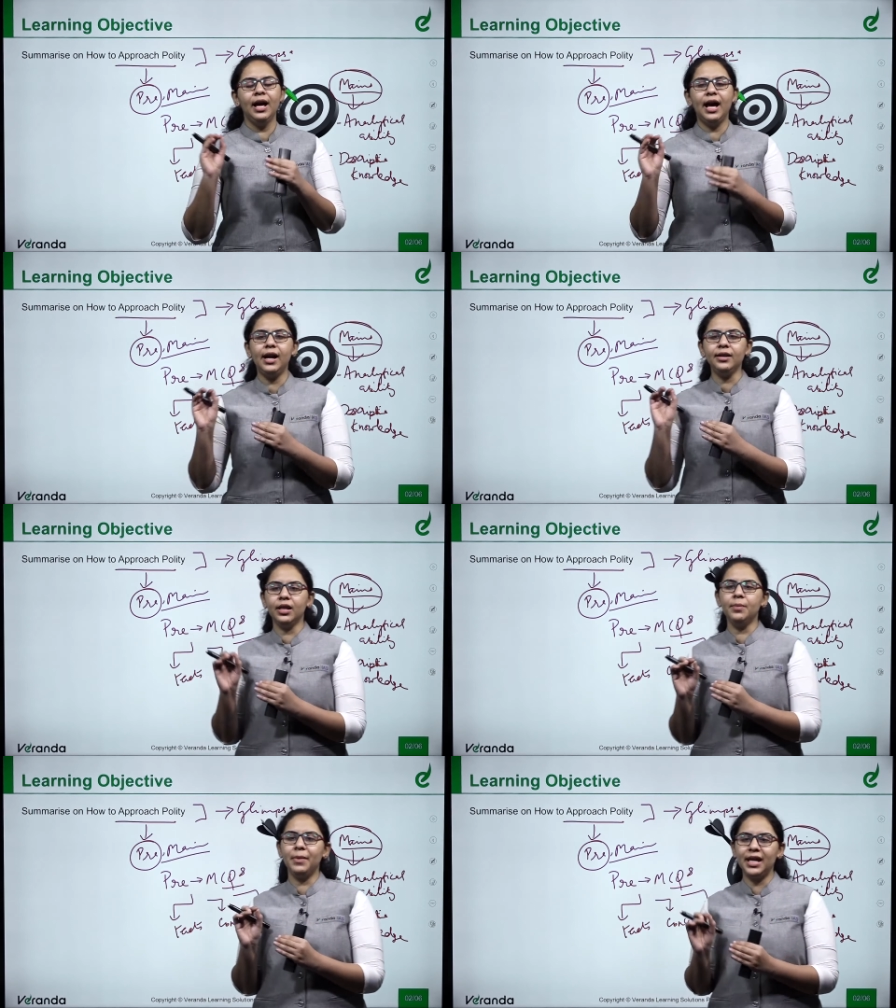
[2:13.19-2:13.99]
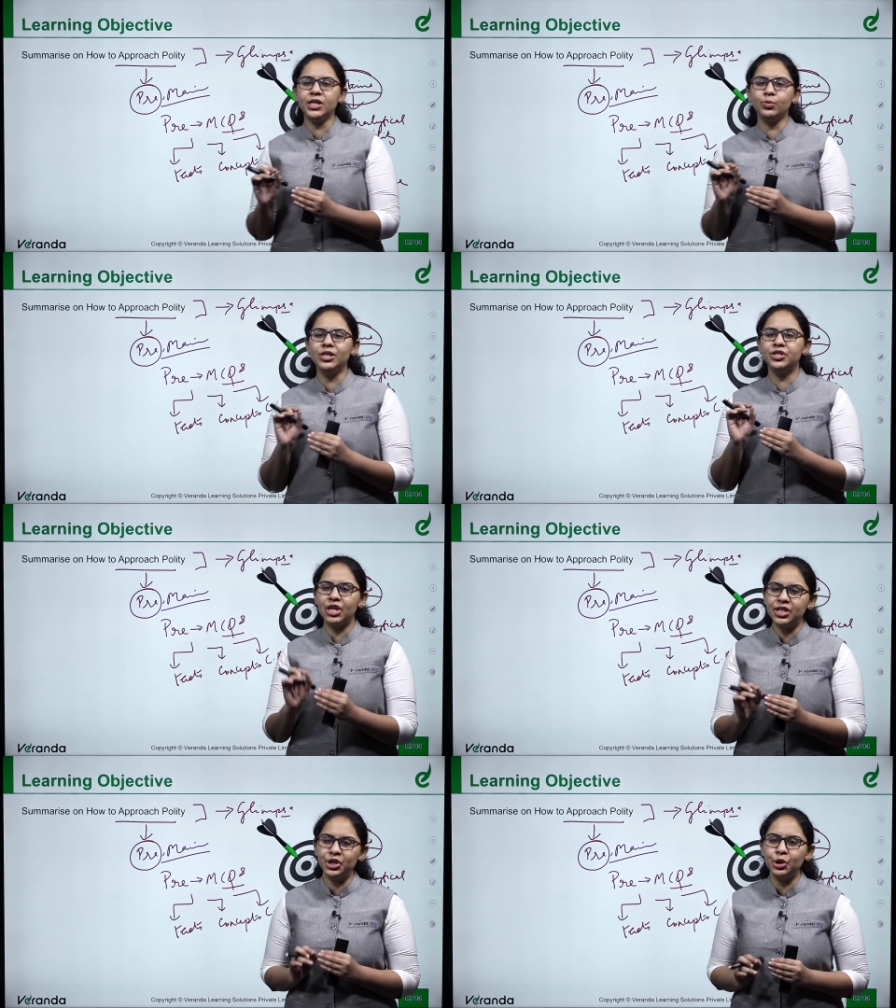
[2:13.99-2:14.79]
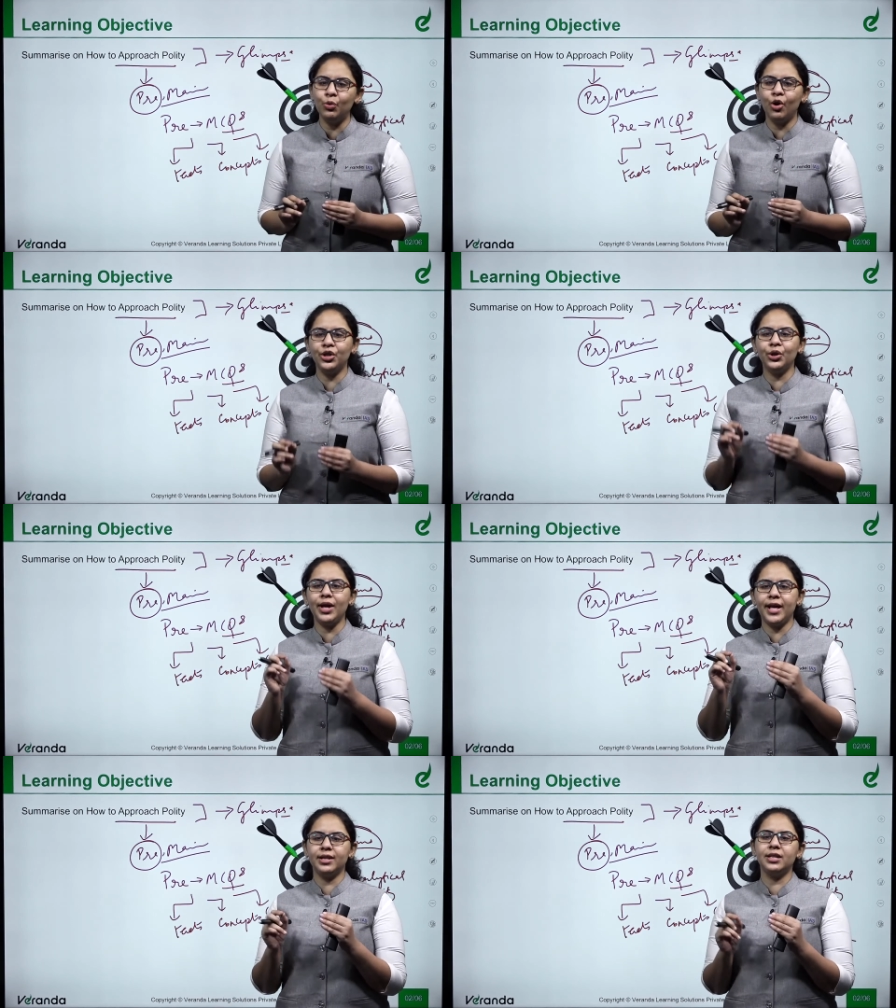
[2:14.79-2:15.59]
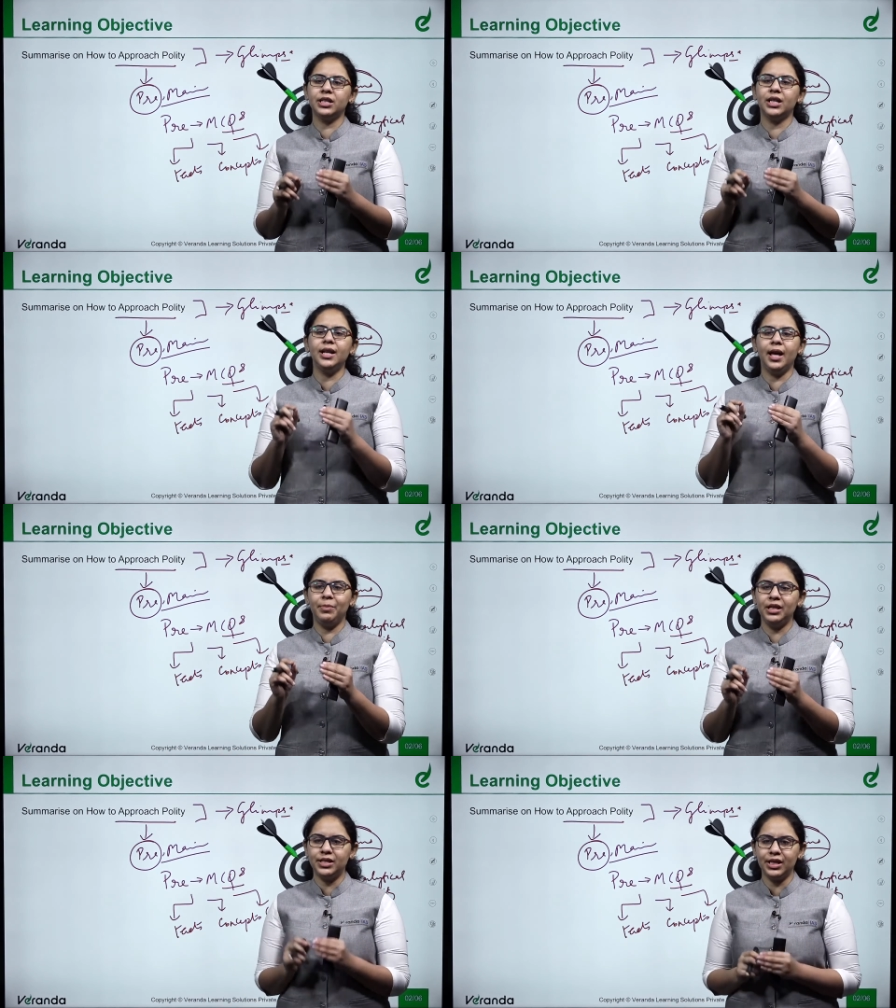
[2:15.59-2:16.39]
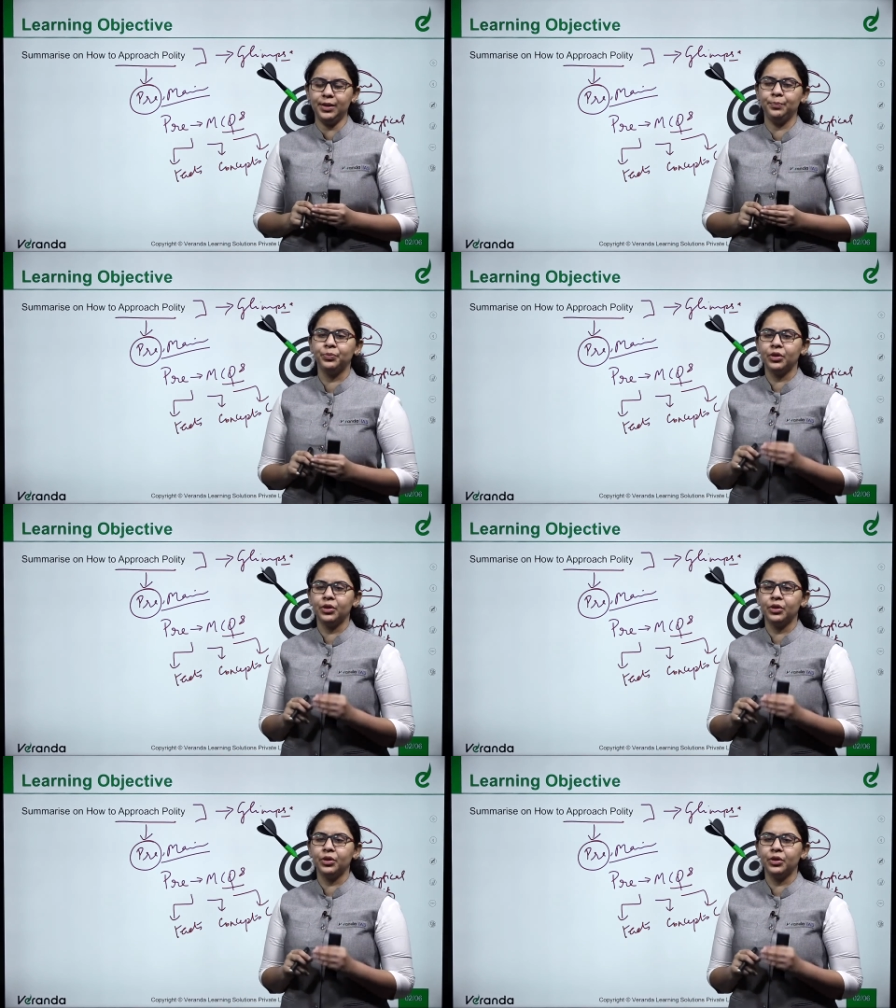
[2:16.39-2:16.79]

and the mains will judge you on your analytical ability.